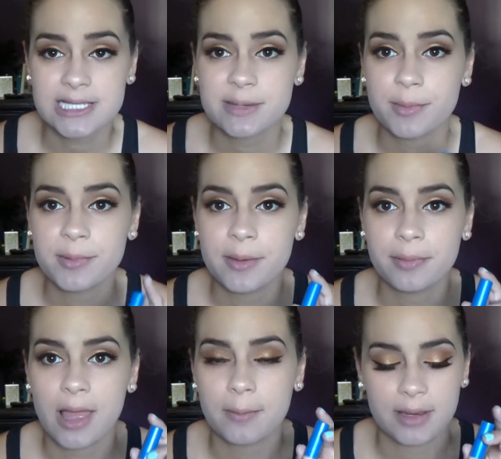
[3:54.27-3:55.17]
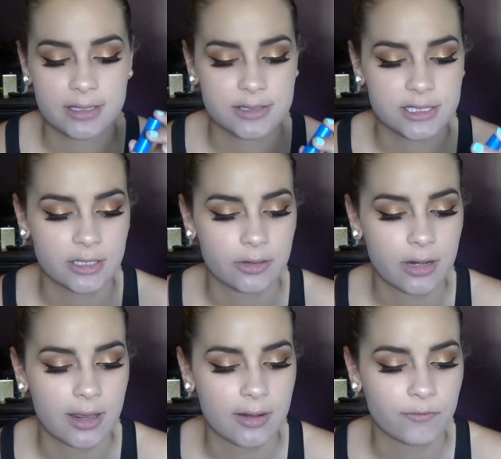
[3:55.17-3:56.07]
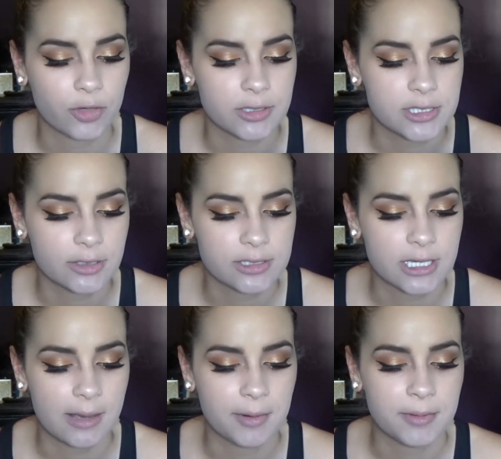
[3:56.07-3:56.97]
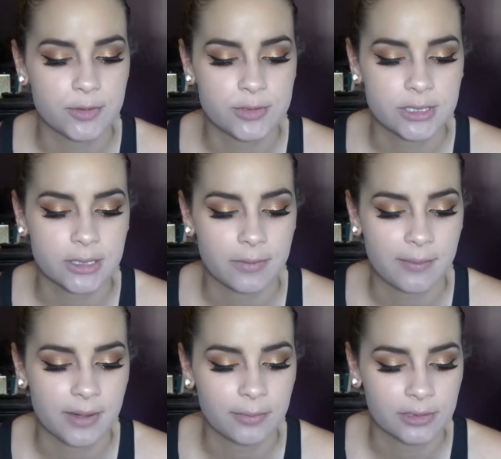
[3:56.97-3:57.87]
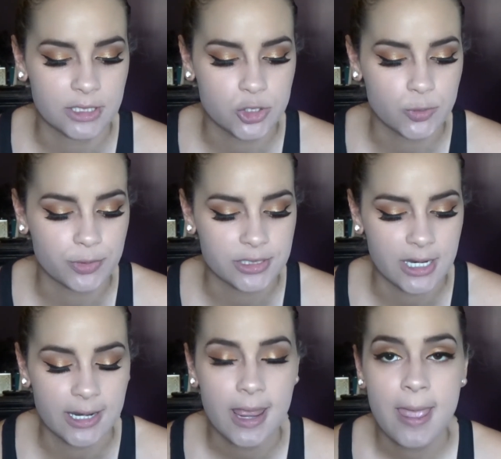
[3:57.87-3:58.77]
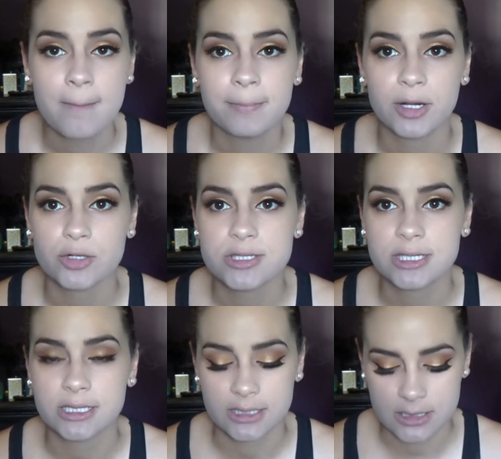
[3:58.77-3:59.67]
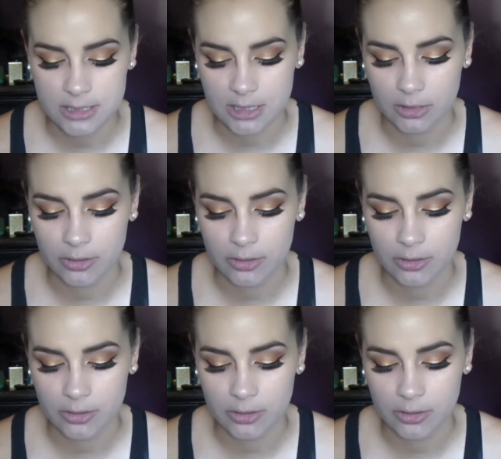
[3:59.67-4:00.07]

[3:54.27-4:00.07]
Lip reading: I'm going to be applying my concealer, and for concealer today I'm going to be using my Maybelline Superstay Better Skin Concealer